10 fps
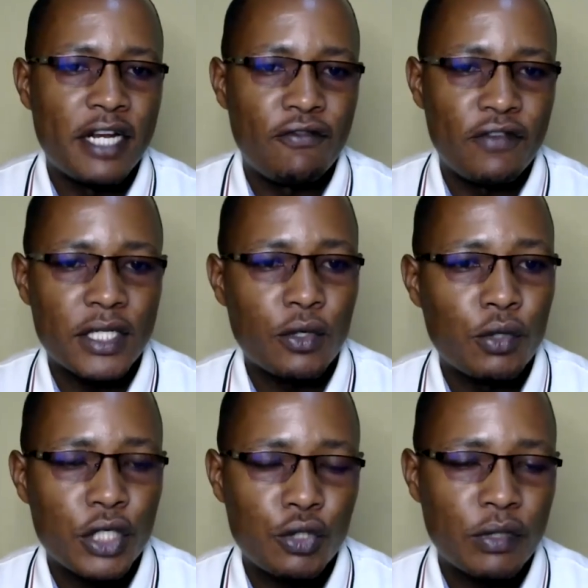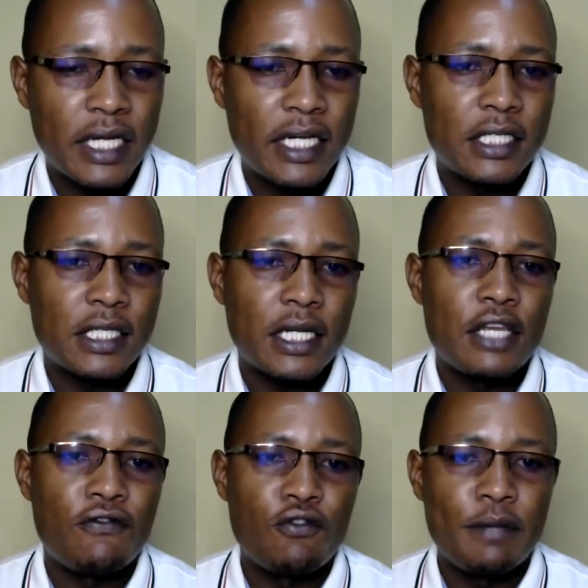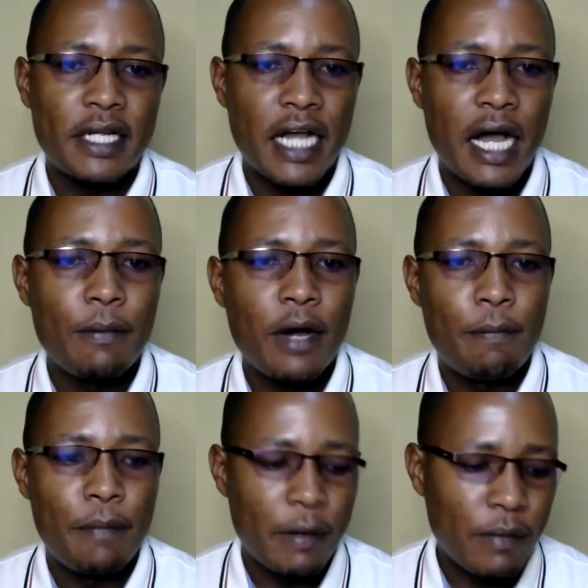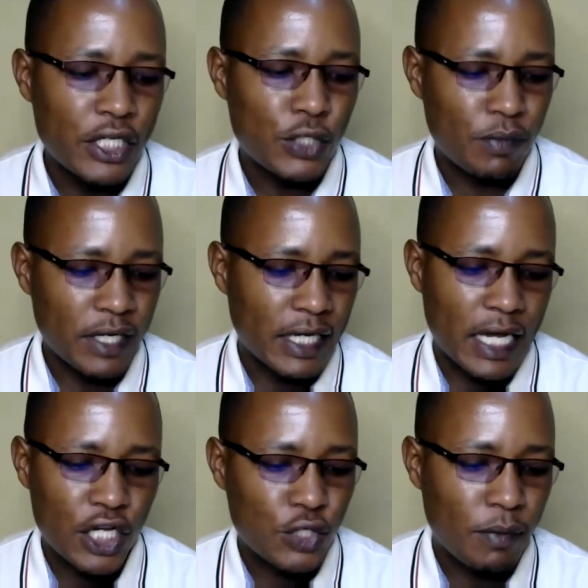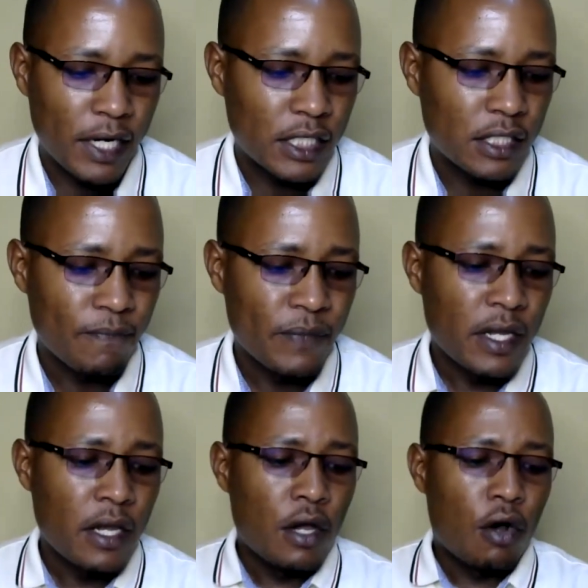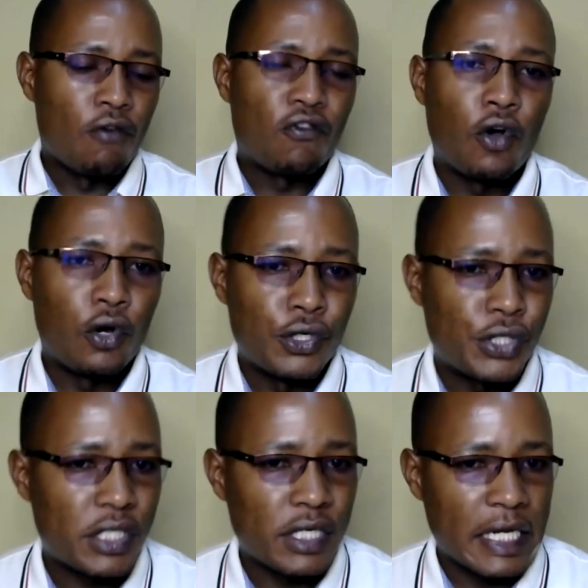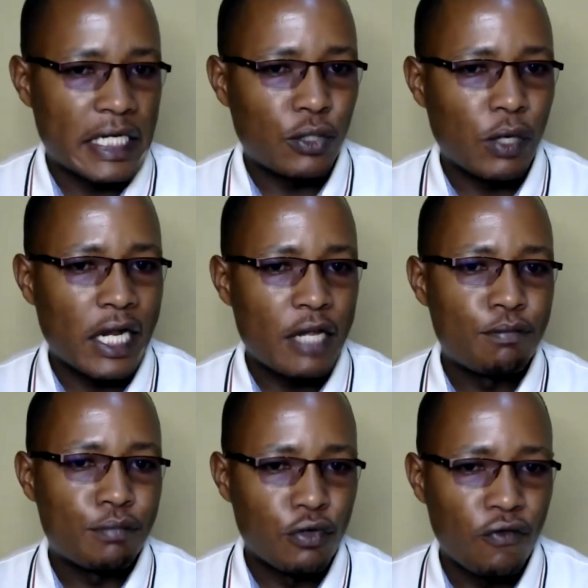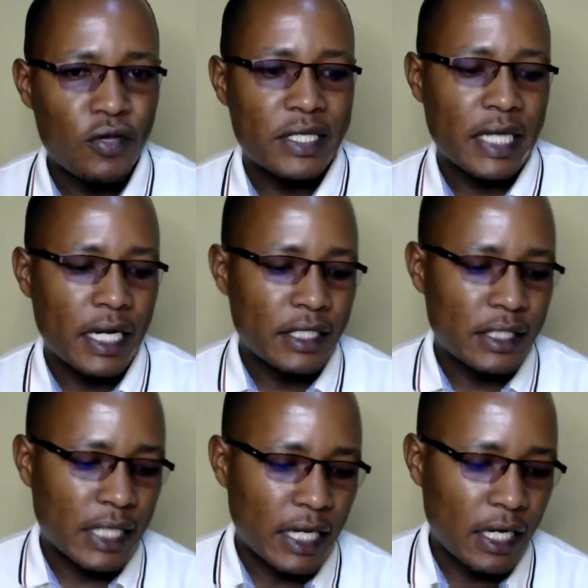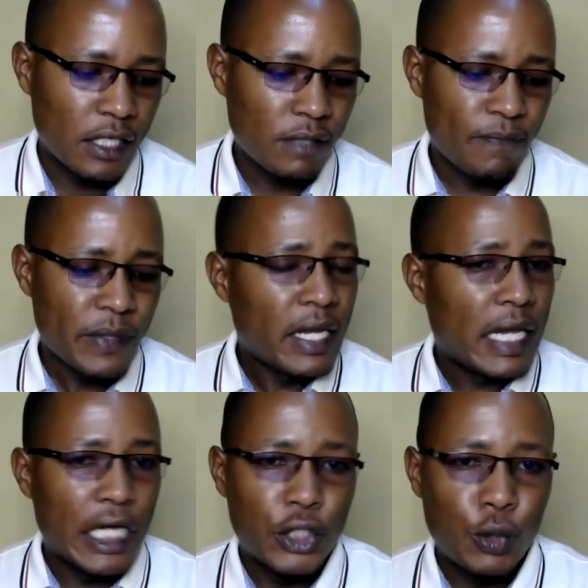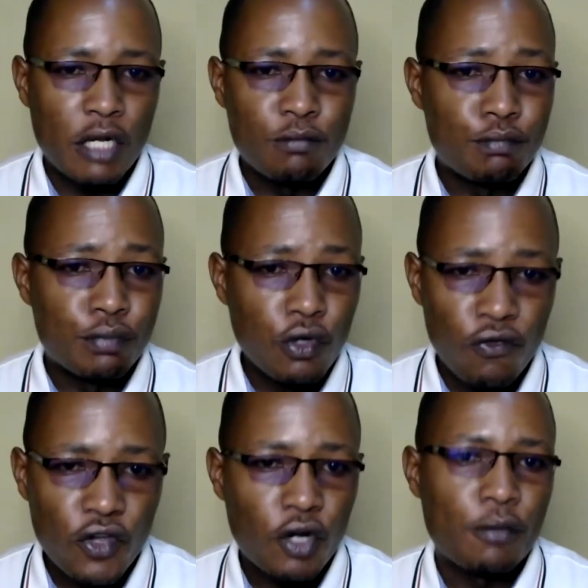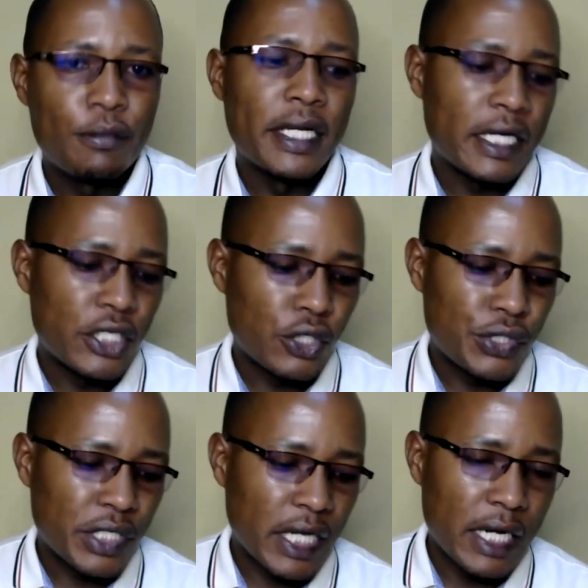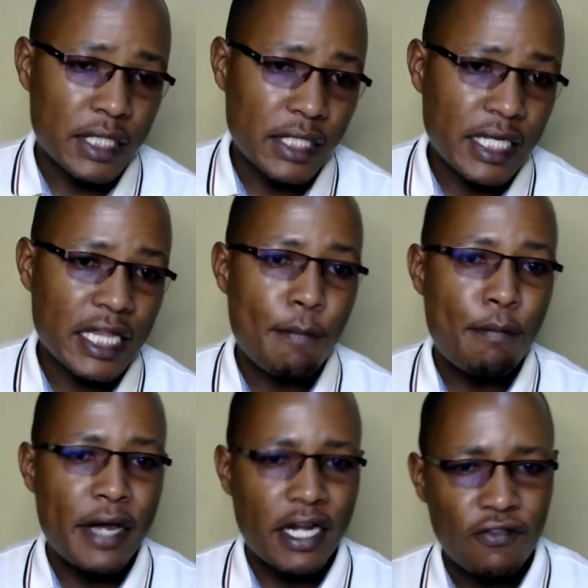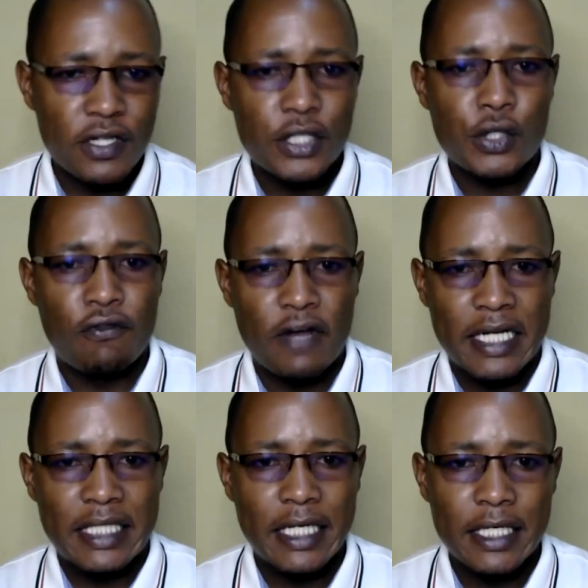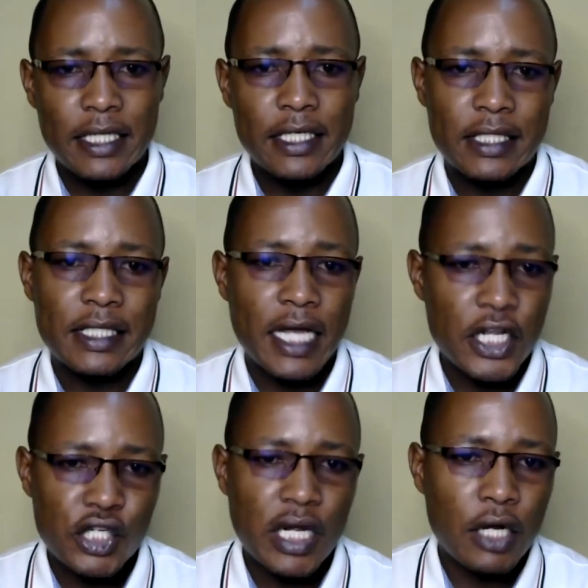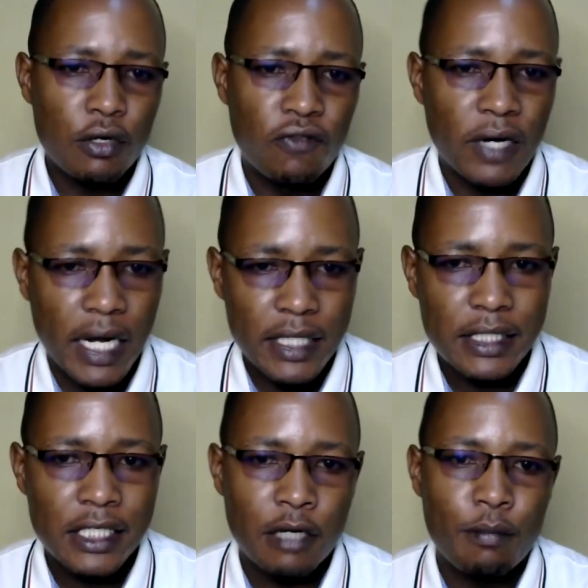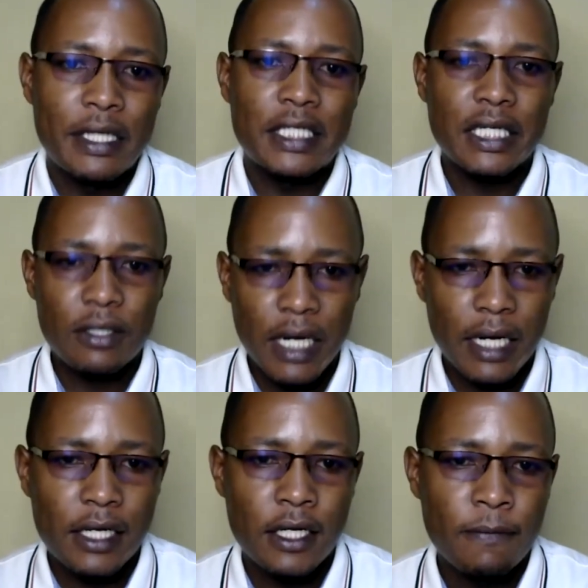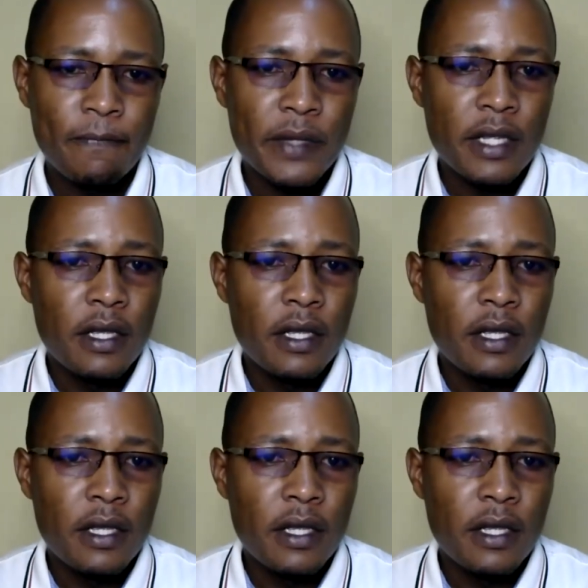benefits that we're going to get if you become a public speaking expert. Of course, it will improve your selling skills. It will improve your communication skills. These are the benefits of attending this such kind of classes, and particularly